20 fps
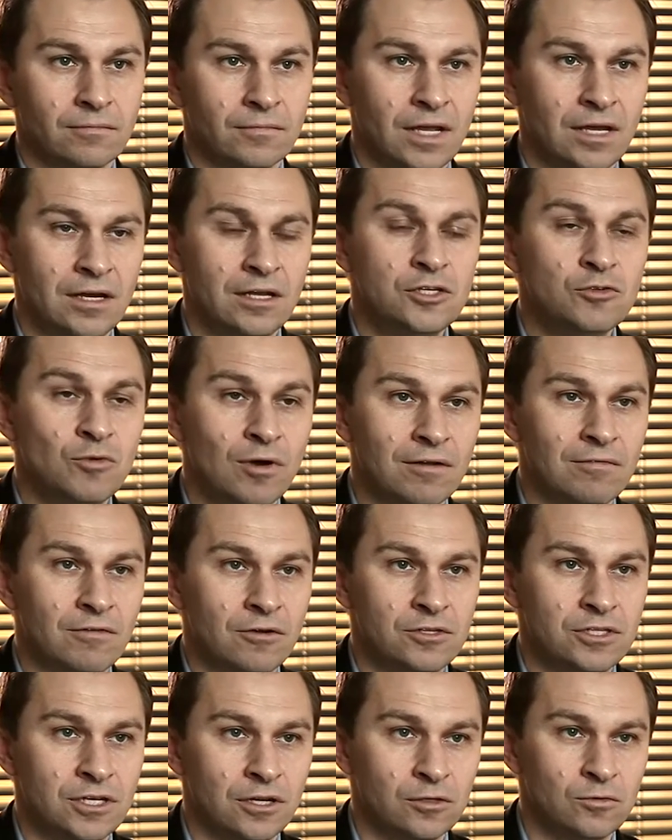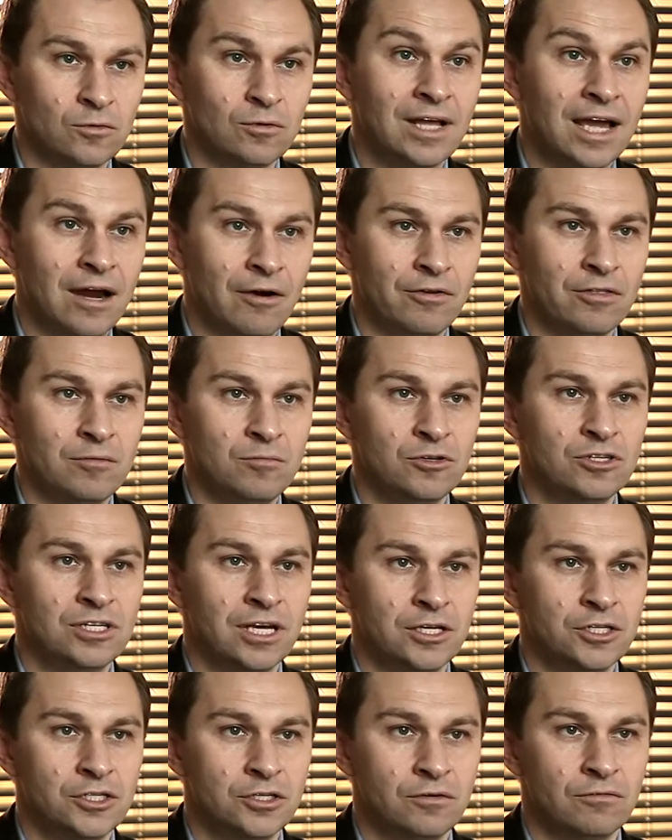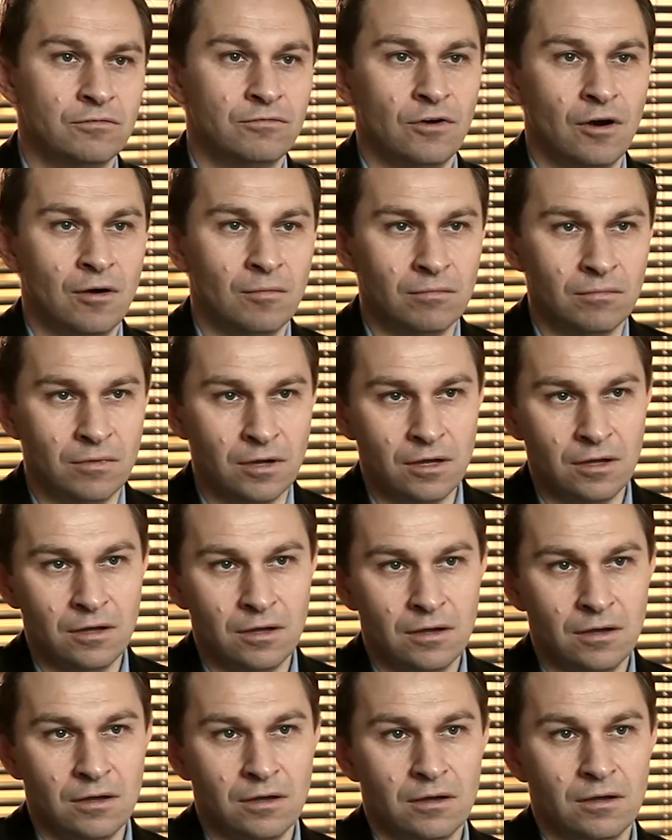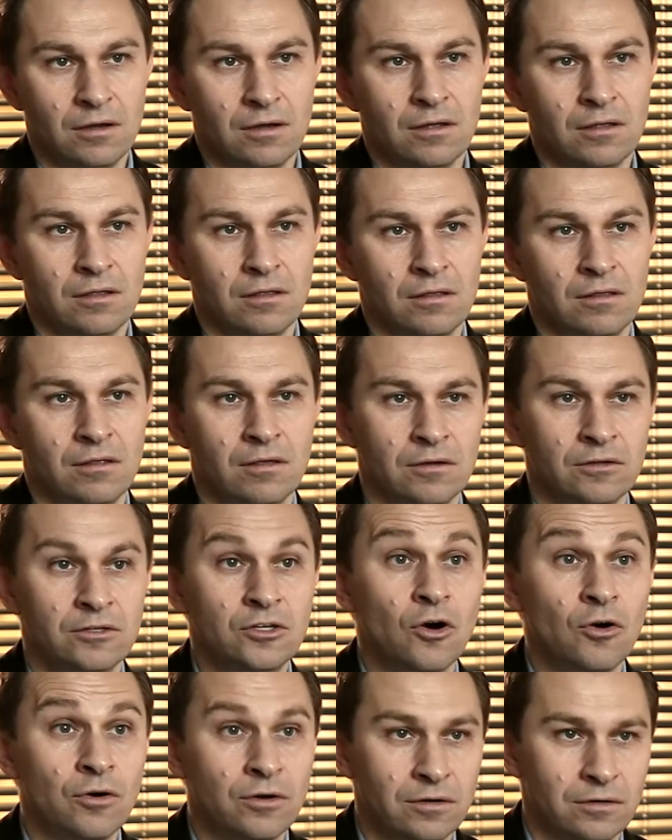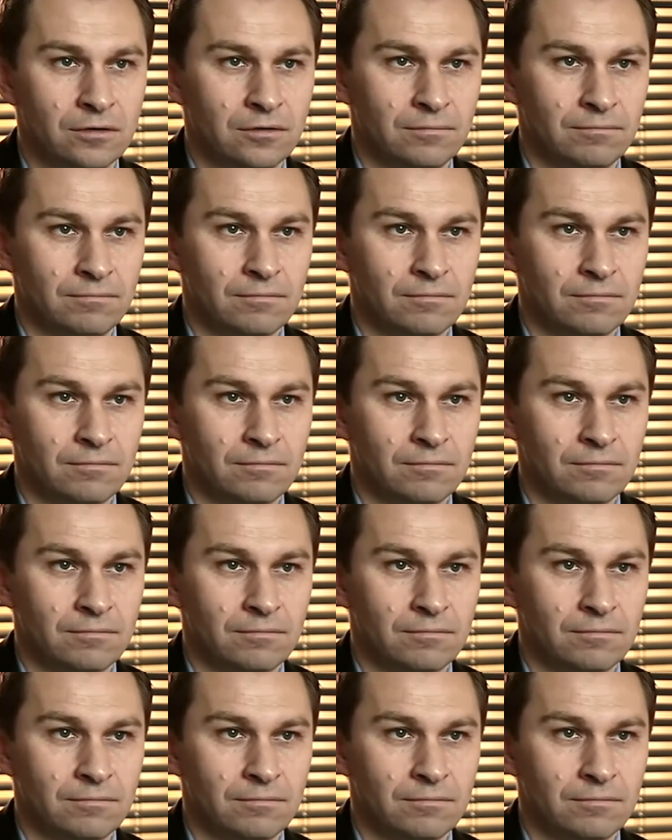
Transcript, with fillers: And each one of those cells will carry the mutation from the donor.